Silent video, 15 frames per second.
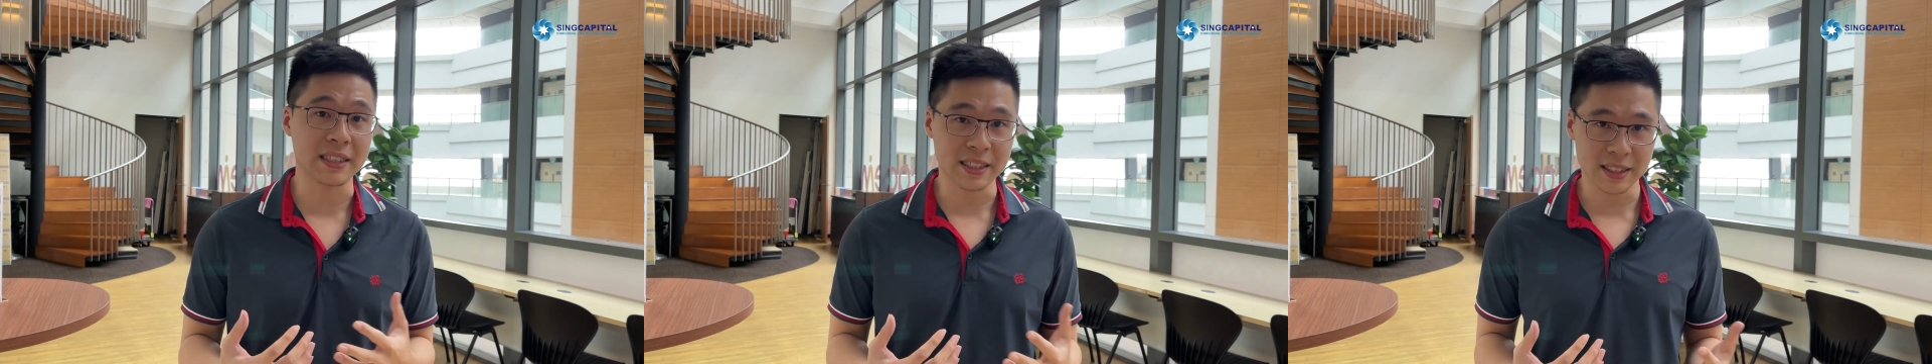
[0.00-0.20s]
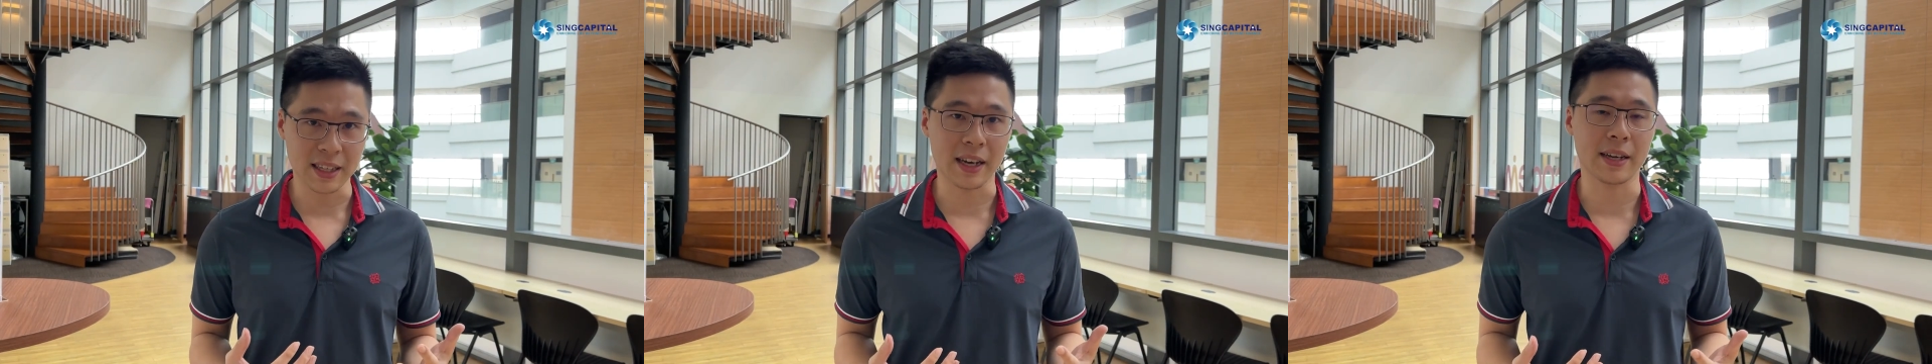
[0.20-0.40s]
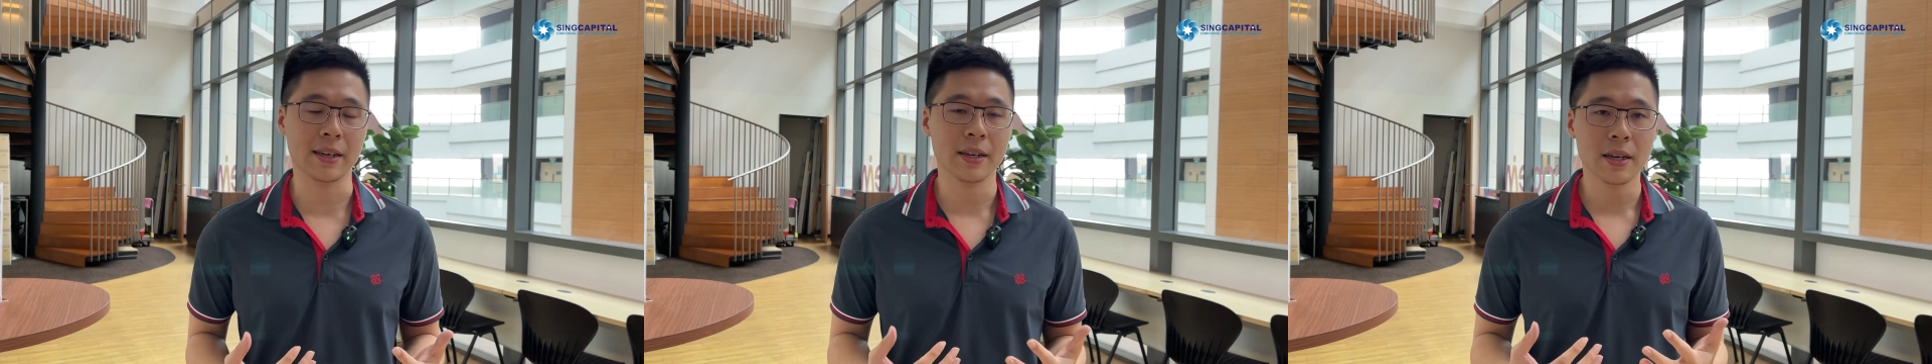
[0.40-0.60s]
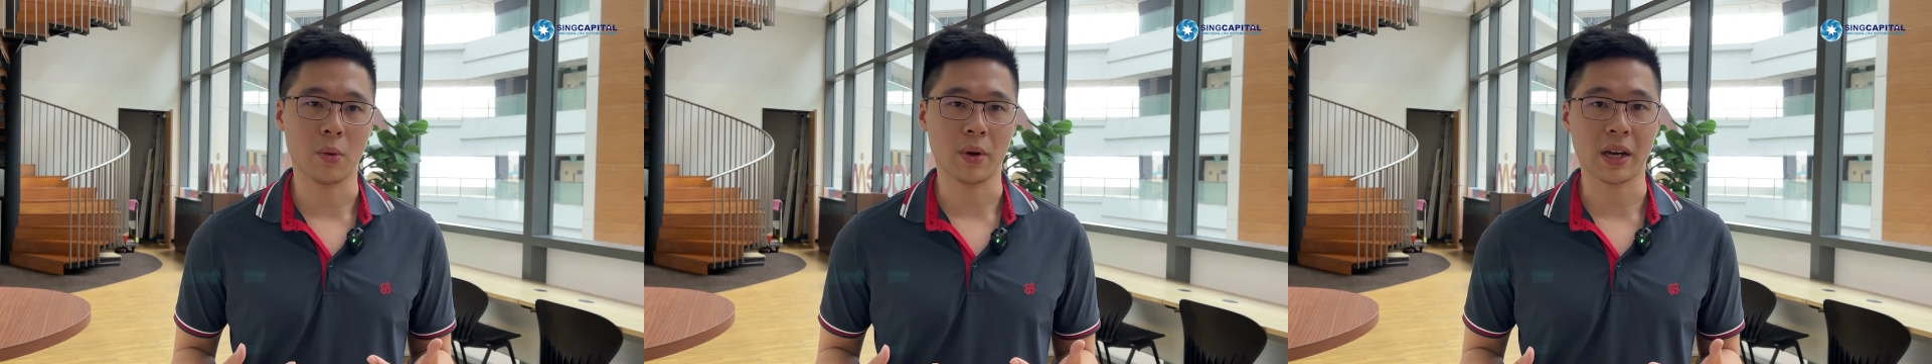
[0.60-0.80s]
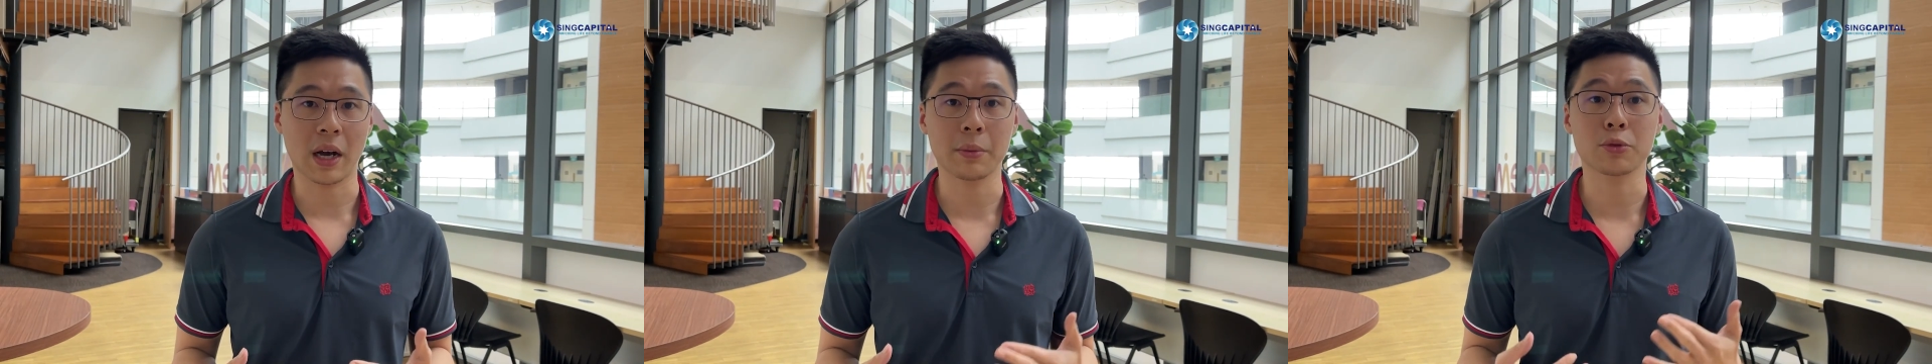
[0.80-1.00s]
side,
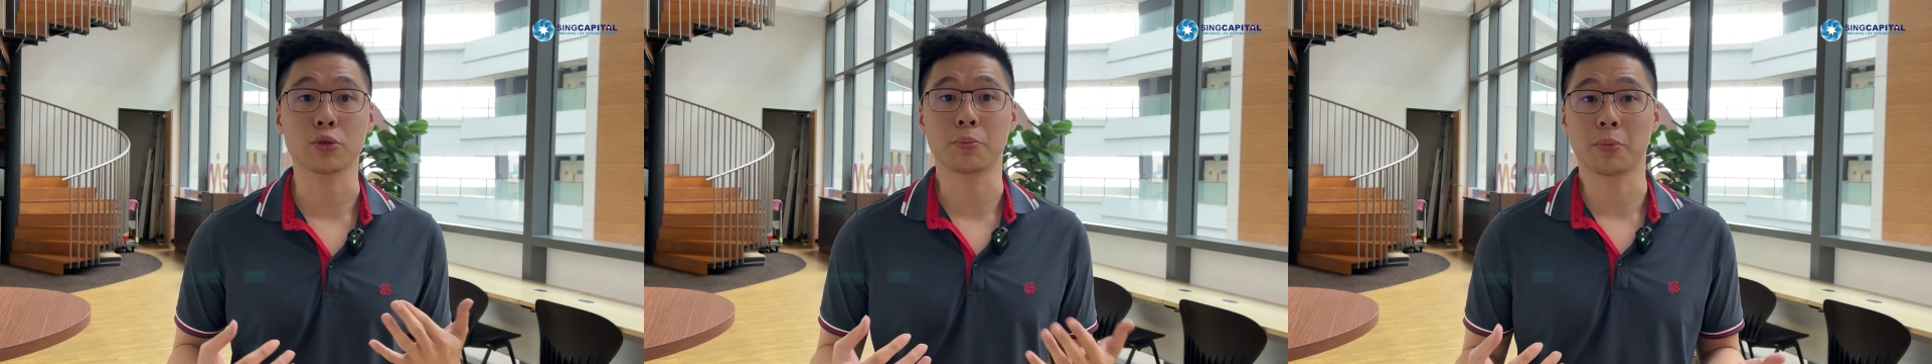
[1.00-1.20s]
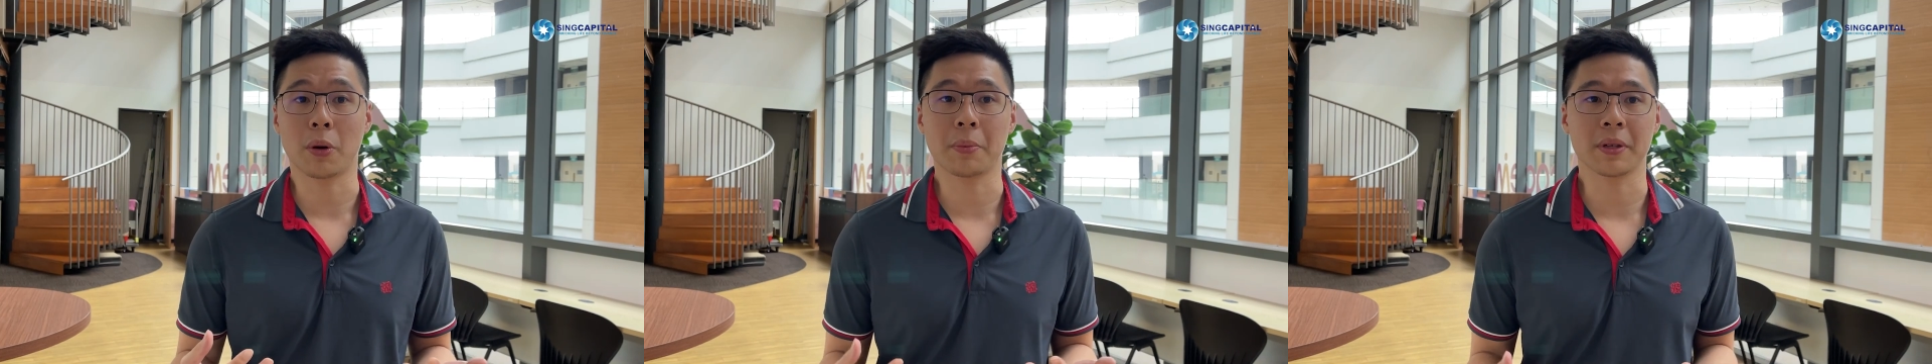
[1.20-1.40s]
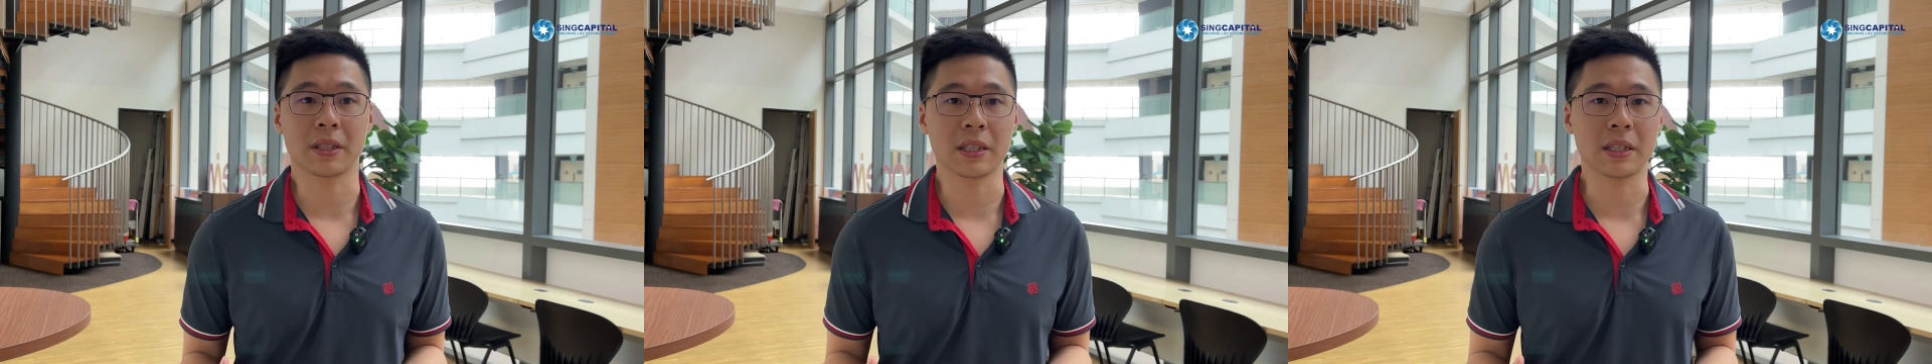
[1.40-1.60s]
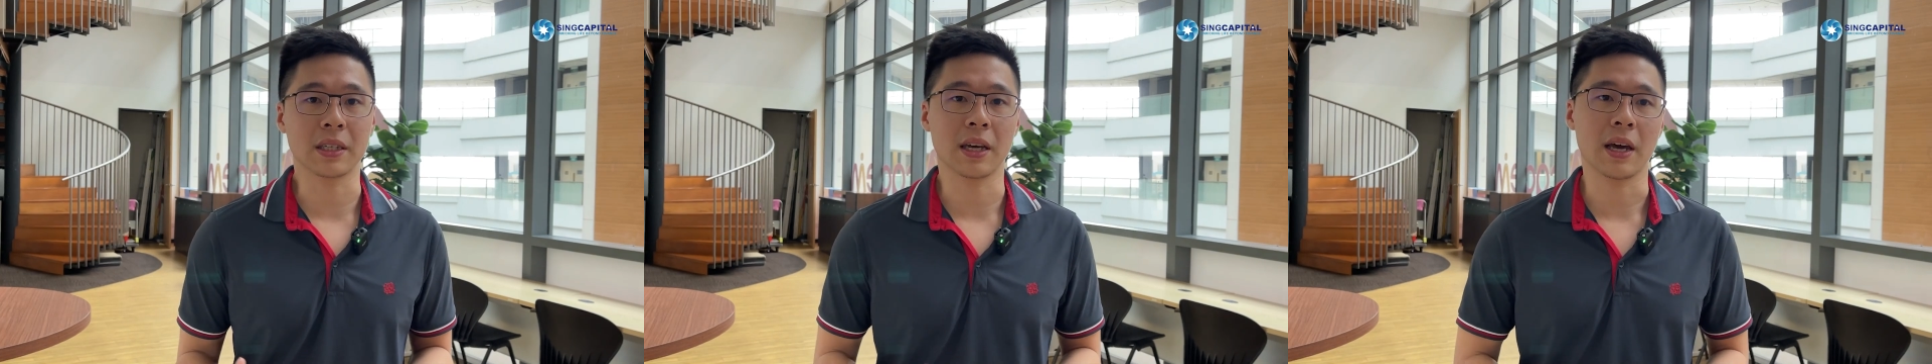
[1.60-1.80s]
when it comes to property,